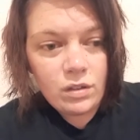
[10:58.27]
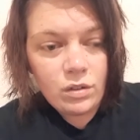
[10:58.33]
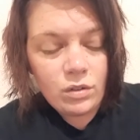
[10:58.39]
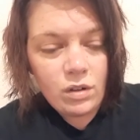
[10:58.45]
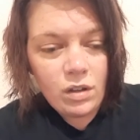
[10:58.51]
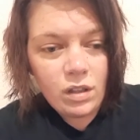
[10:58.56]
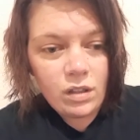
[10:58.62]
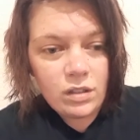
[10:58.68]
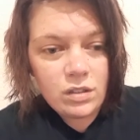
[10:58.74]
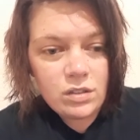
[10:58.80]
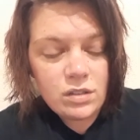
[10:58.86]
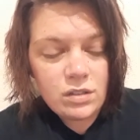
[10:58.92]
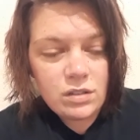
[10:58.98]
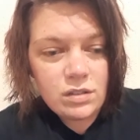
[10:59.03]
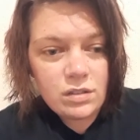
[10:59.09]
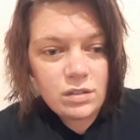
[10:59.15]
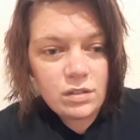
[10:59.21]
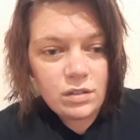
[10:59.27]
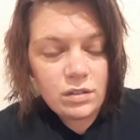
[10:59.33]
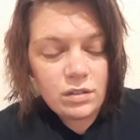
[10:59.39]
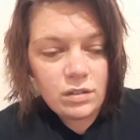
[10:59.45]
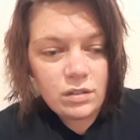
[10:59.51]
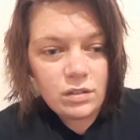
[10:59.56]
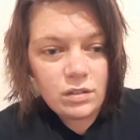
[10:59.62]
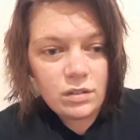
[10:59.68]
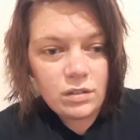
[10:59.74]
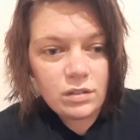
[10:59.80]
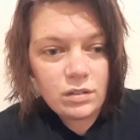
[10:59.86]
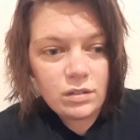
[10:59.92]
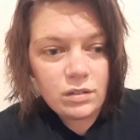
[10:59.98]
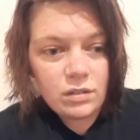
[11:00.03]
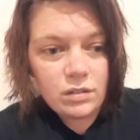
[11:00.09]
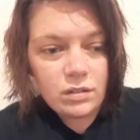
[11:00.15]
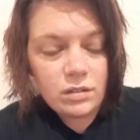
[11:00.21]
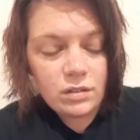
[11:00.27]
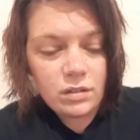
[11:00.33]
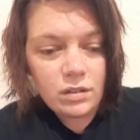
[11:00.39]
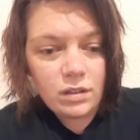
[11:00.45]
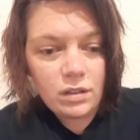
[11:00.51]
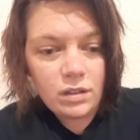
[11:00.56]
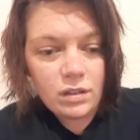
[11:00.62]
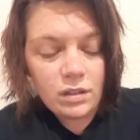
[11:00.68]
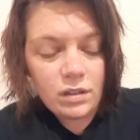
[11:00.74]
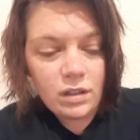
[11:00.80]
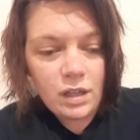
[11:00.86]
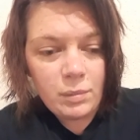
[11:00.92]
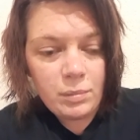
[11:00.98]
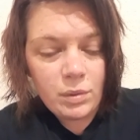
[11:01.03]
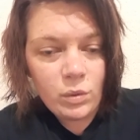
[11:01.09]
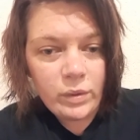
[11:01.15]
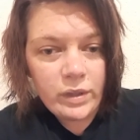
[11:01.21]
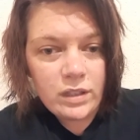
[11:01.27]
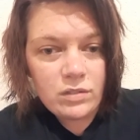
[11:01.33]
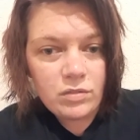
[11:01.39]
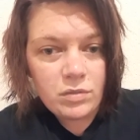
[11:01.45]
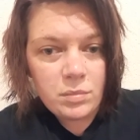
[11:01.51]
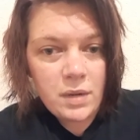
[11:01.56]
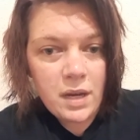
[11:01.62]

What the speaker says: neurologist a couple weeks from